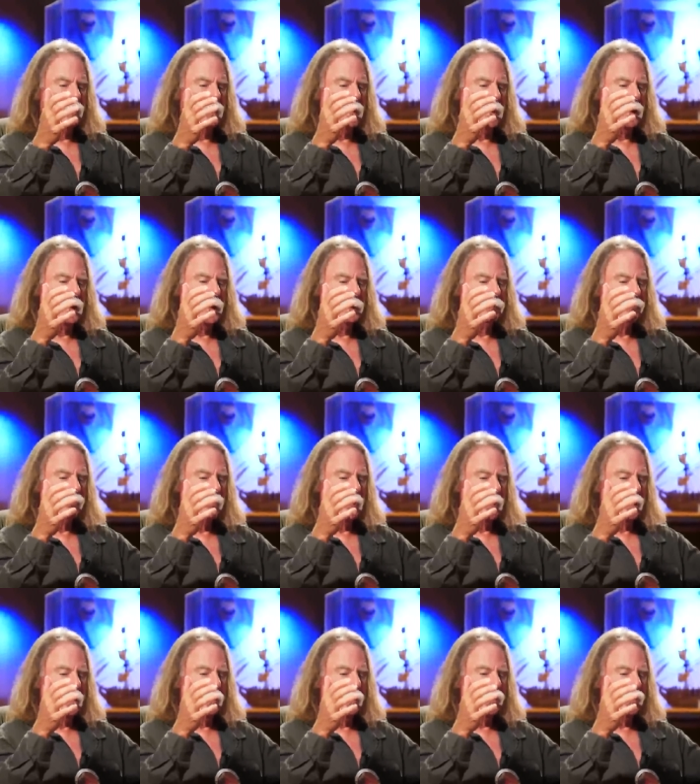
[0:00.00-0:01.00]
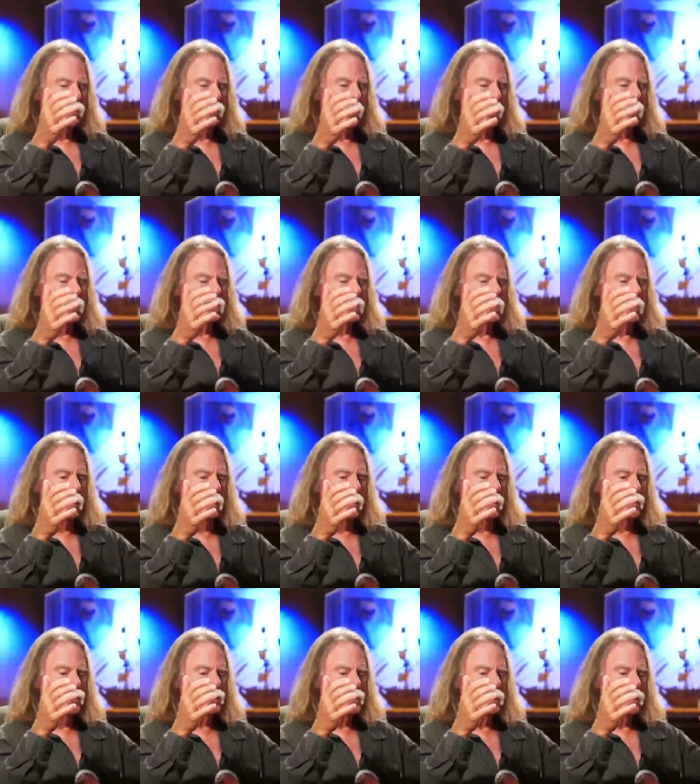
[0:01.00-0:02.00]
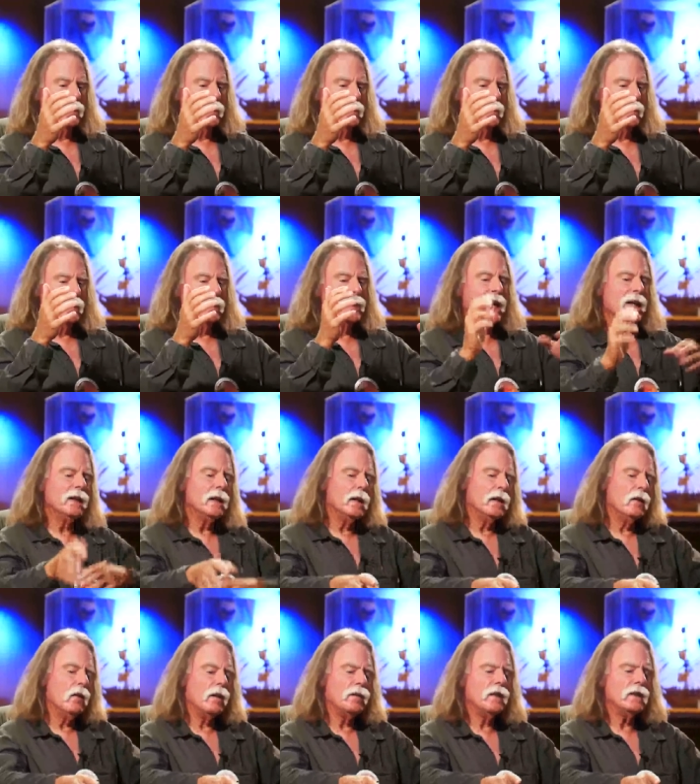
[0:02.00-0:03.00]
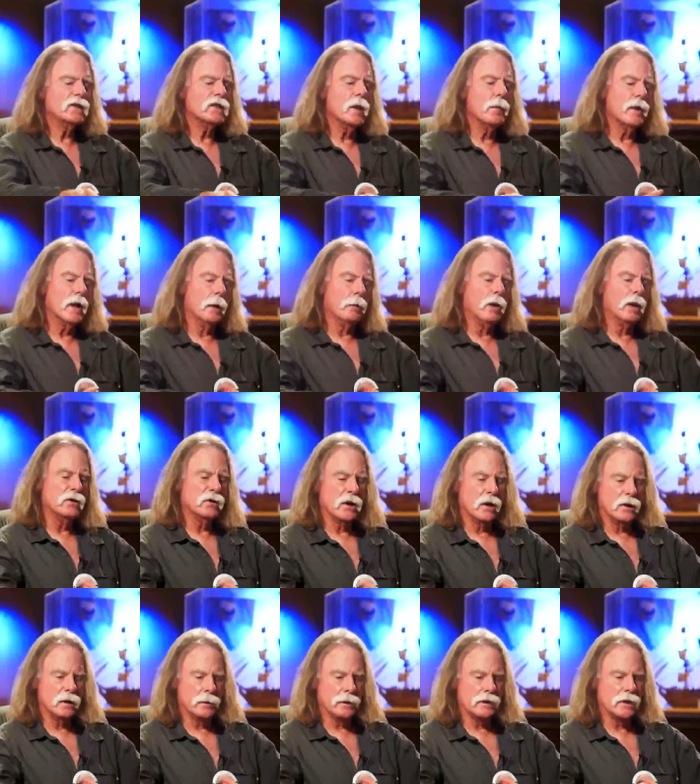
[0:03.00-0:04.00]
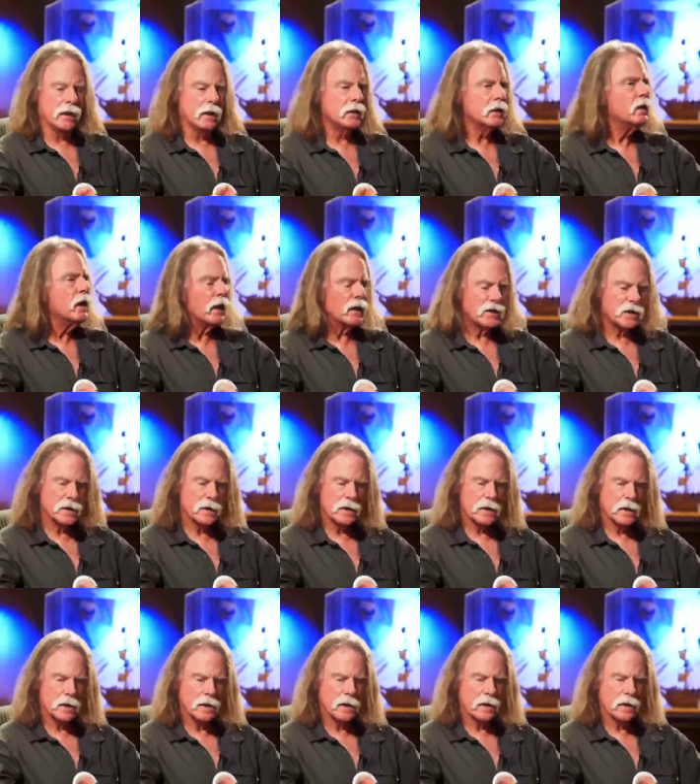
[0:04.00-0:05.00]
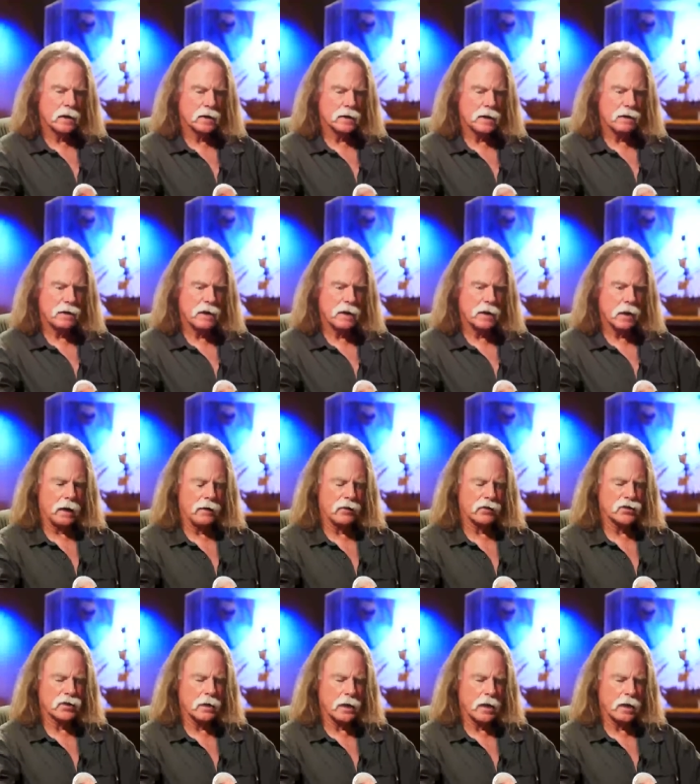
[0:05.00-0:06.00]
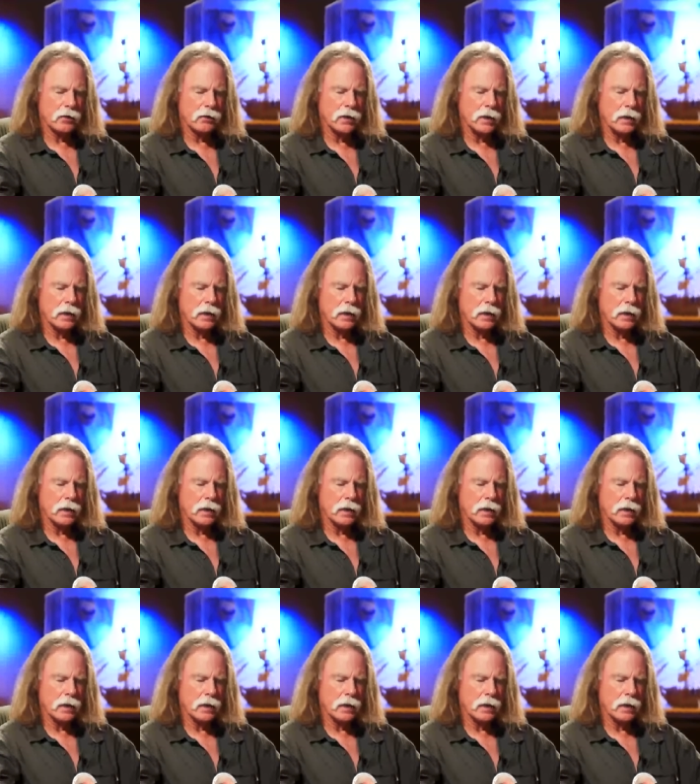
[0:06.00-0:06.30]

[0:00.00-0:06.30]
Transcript: But uh, when the doors close, yeah, yeah, no, I think it's coming up. I'll tell you about that. Next, because I think I have a slide of it.